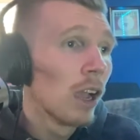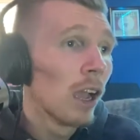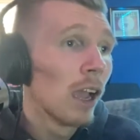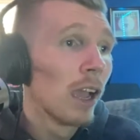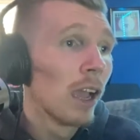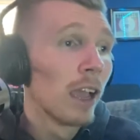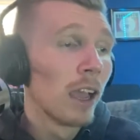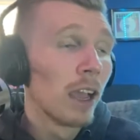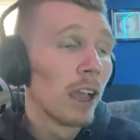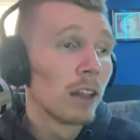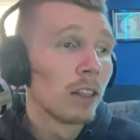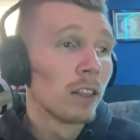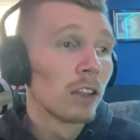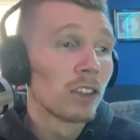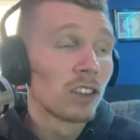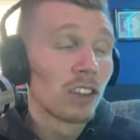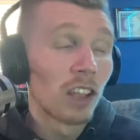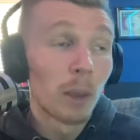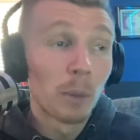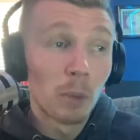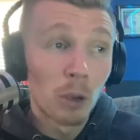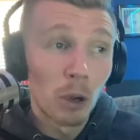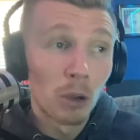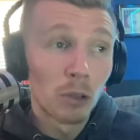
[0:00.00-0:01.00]
And the
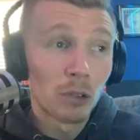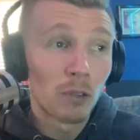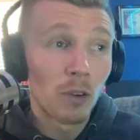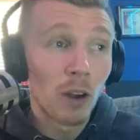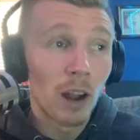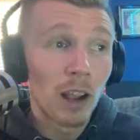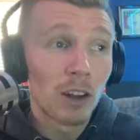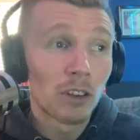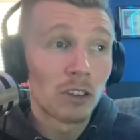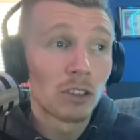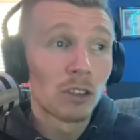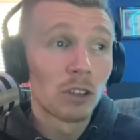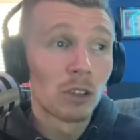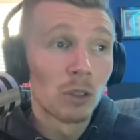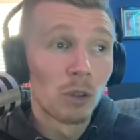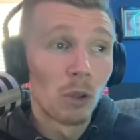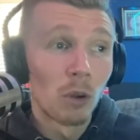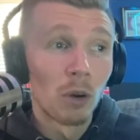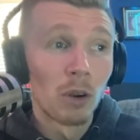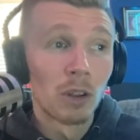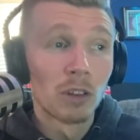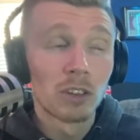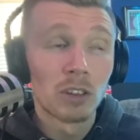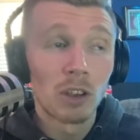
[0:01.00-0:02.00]
same goes for Ashley
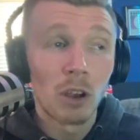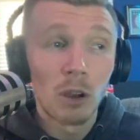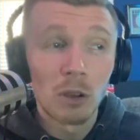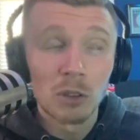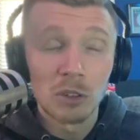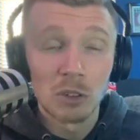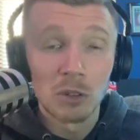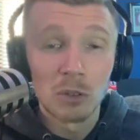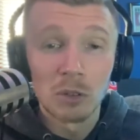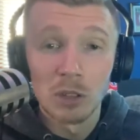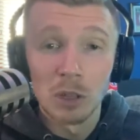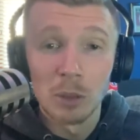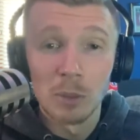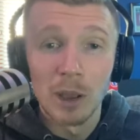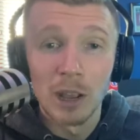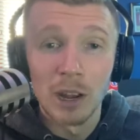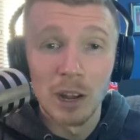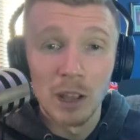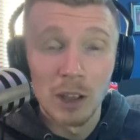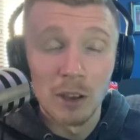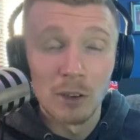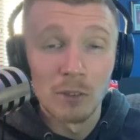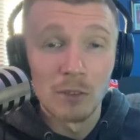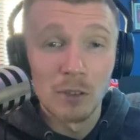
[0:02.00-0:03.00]
Lawrence, also
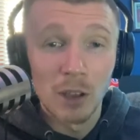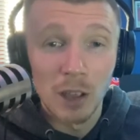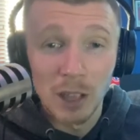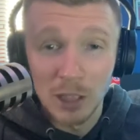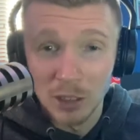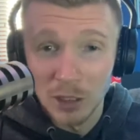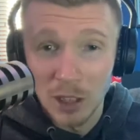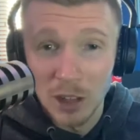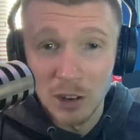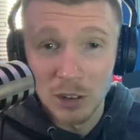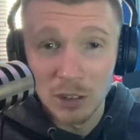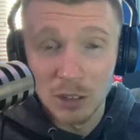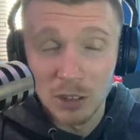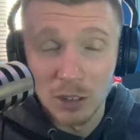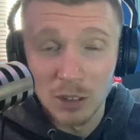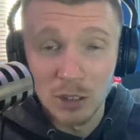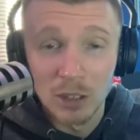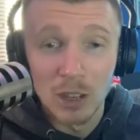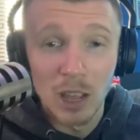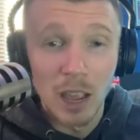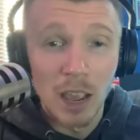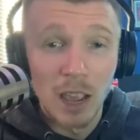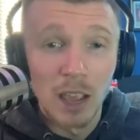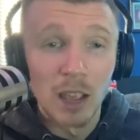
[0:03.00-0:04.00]
teammate of Alana
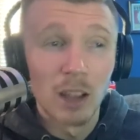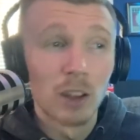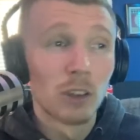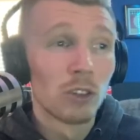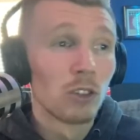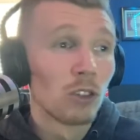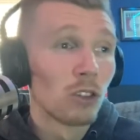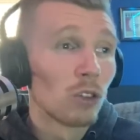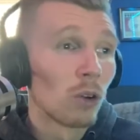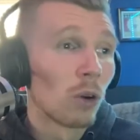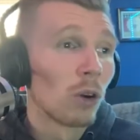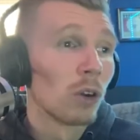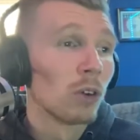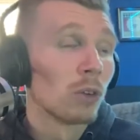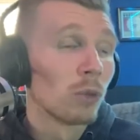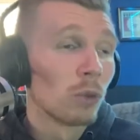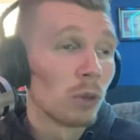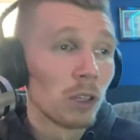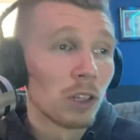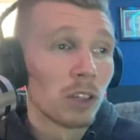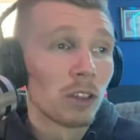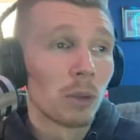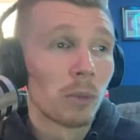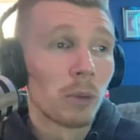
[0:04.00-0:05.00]
Cook and Jordan
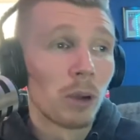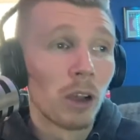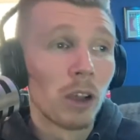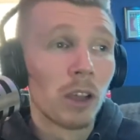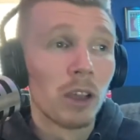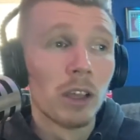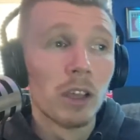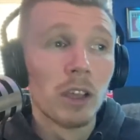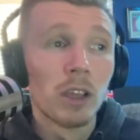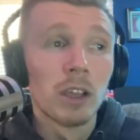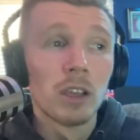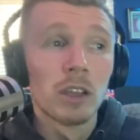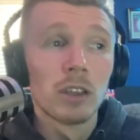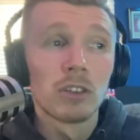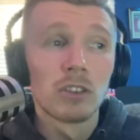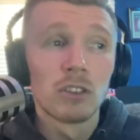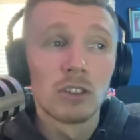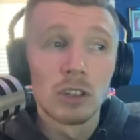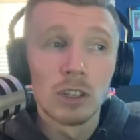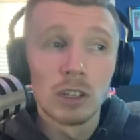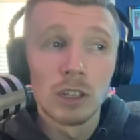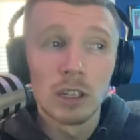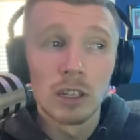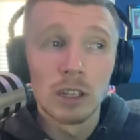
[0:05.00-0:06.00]
Huitema.
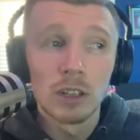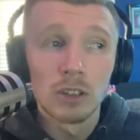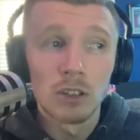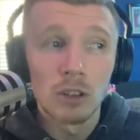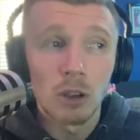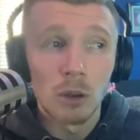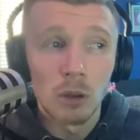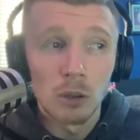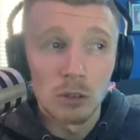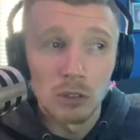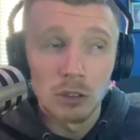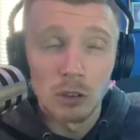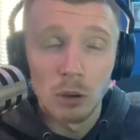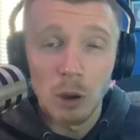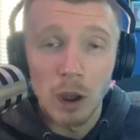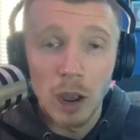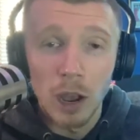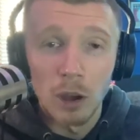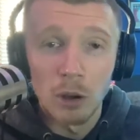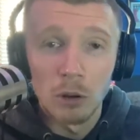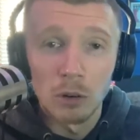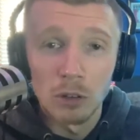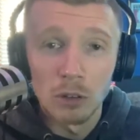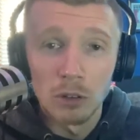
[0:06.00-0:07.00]
She is also
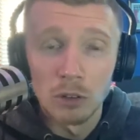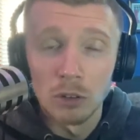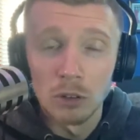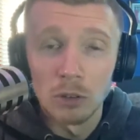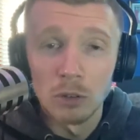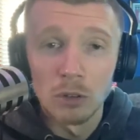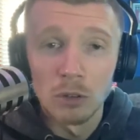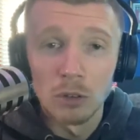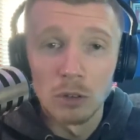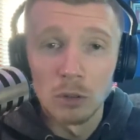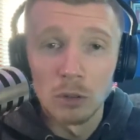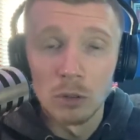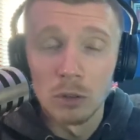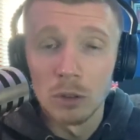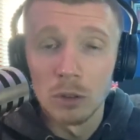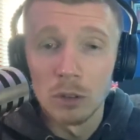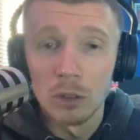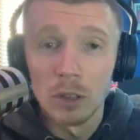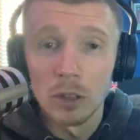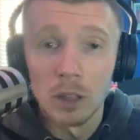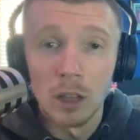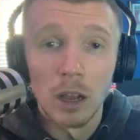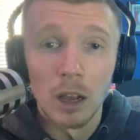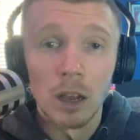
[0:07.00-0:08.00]
out due to
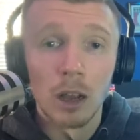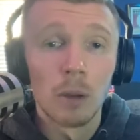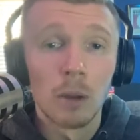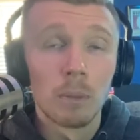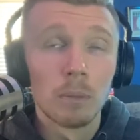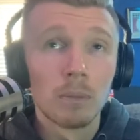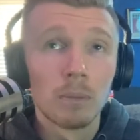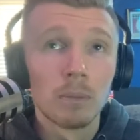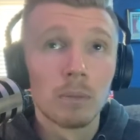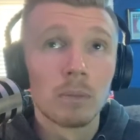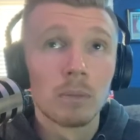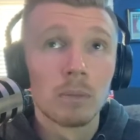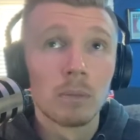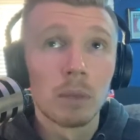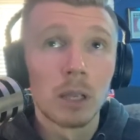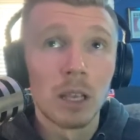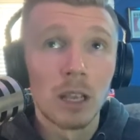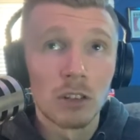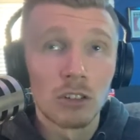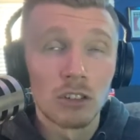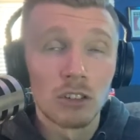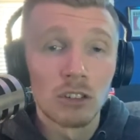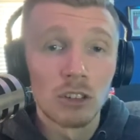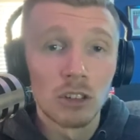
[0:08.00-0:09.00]
the
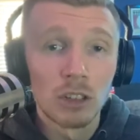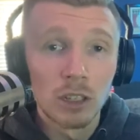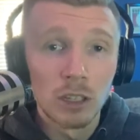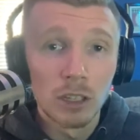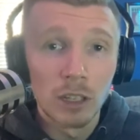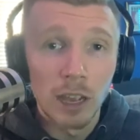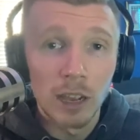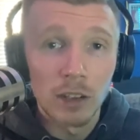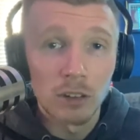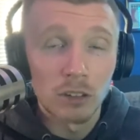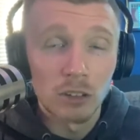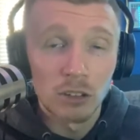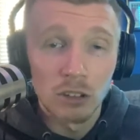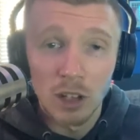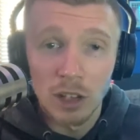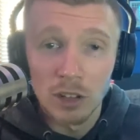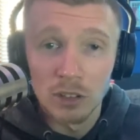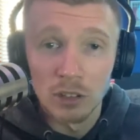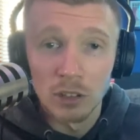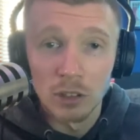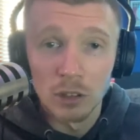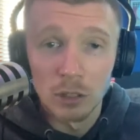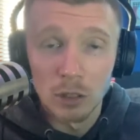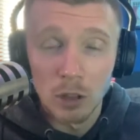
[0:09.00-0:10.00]
PSG
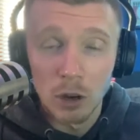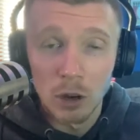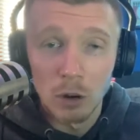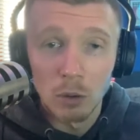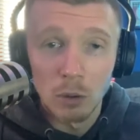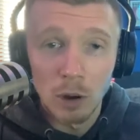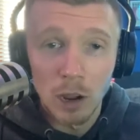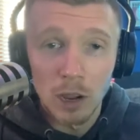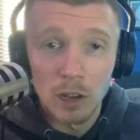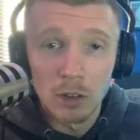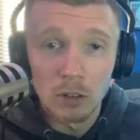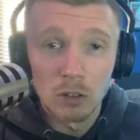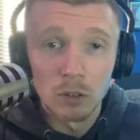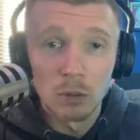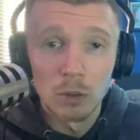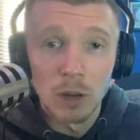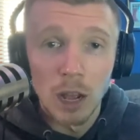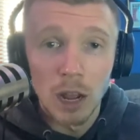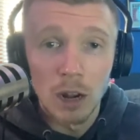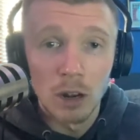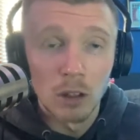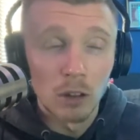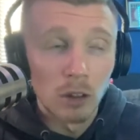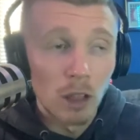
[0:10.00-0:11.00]
exercising their right to
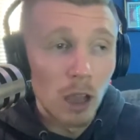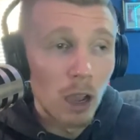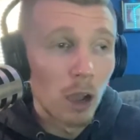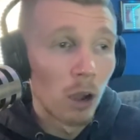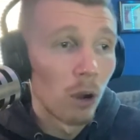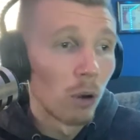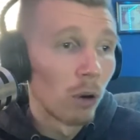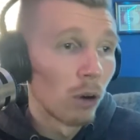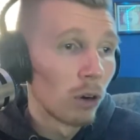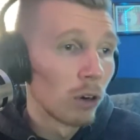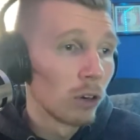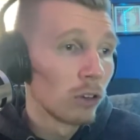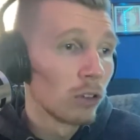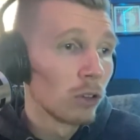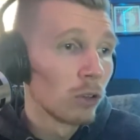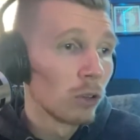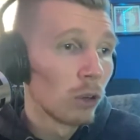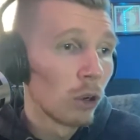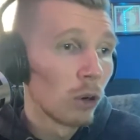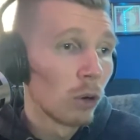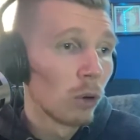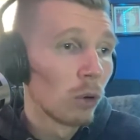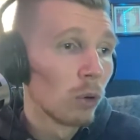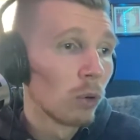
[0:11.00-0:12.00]
not allow her to
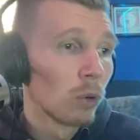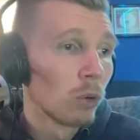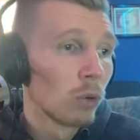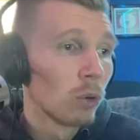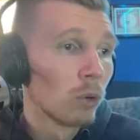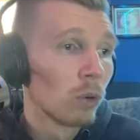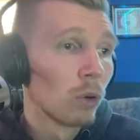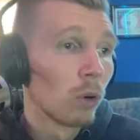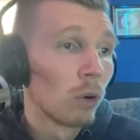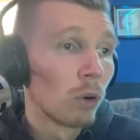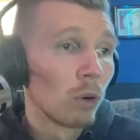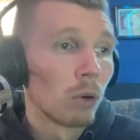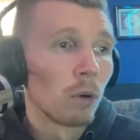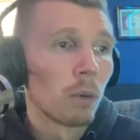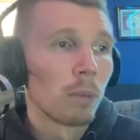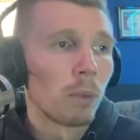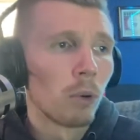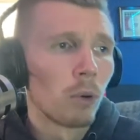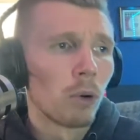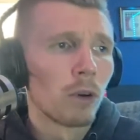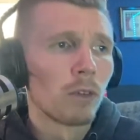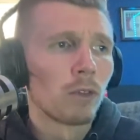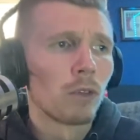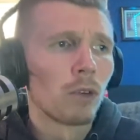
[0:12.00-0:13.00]
go or
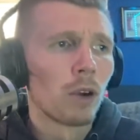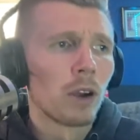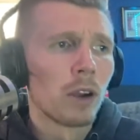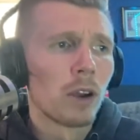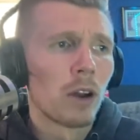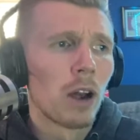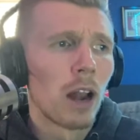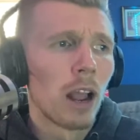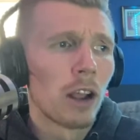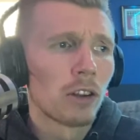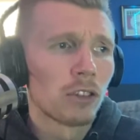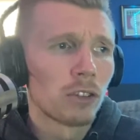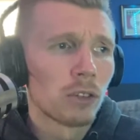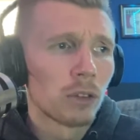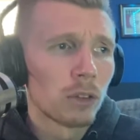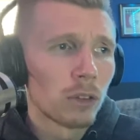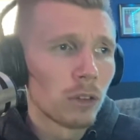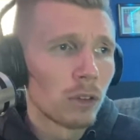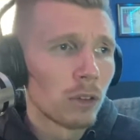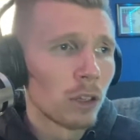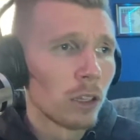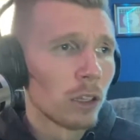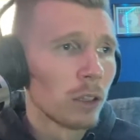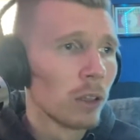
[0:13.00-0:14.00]
report for international
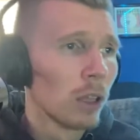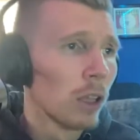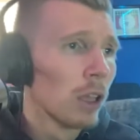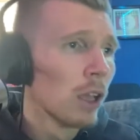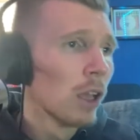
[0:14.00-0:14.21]
duty.